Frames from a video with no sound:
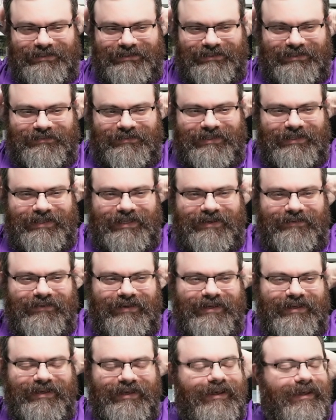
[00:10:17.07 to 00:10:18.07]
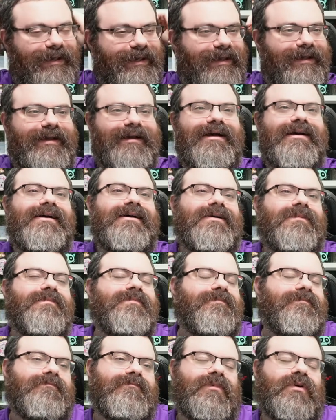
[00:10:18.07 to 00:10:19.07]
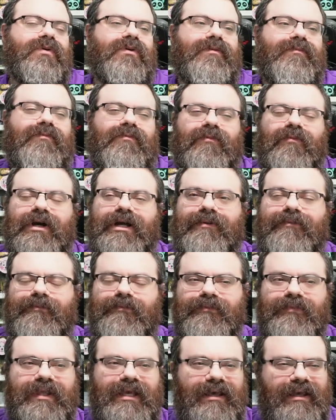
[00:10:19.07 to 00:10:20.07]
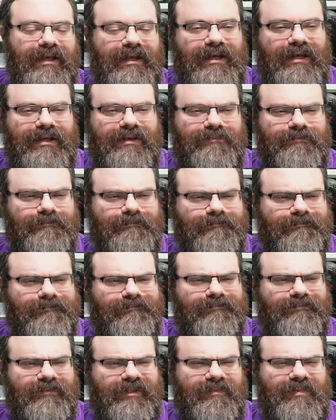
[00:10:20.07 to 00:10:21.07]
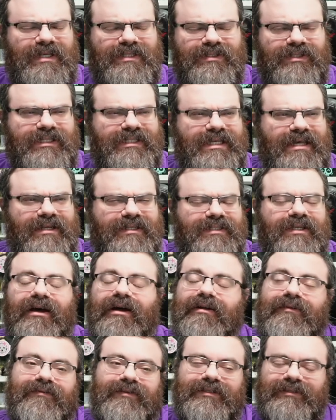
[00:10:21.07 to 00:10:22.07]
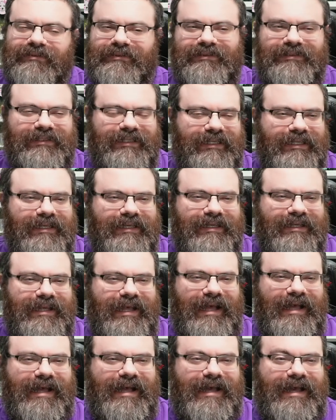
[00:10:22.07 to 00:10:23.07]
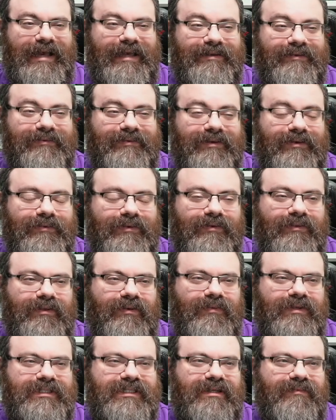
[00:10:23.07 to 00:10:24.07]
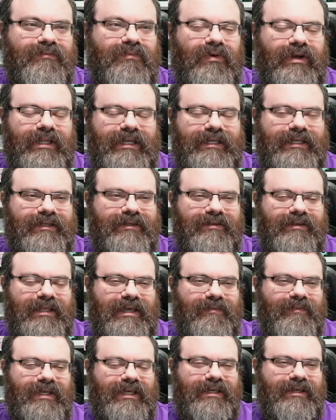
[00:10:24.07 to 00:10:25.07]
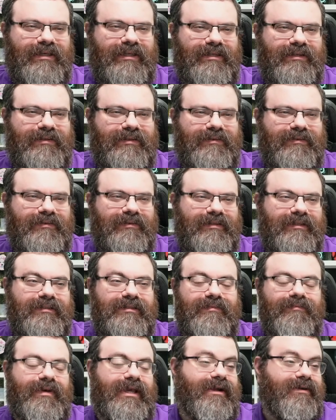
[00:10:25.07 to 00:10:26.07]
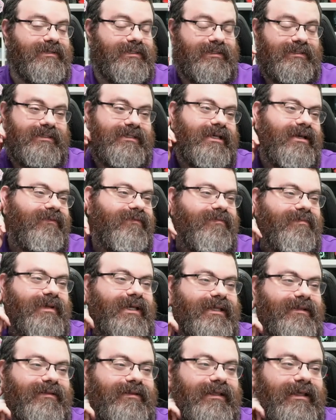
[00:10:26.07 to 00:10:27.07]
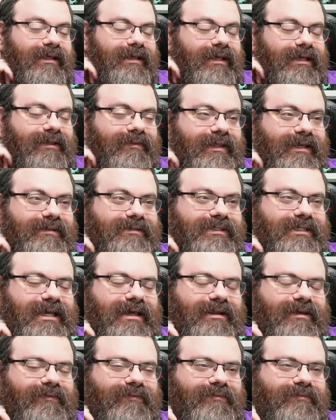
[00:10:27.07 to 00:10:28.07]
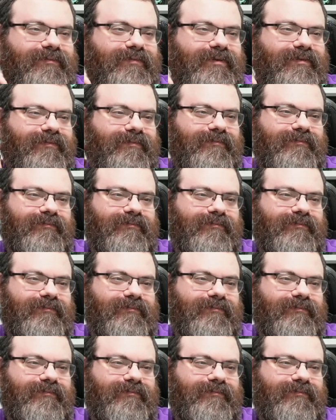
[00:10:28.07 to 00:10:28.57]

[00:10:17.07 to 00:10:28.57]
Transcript: Let's put it that way. Um, cool. Well, um, the puzzle just kind of solved. Uh, I don't know. There there was some pointing and claiming and some pairs and stuff, but they just kind of were,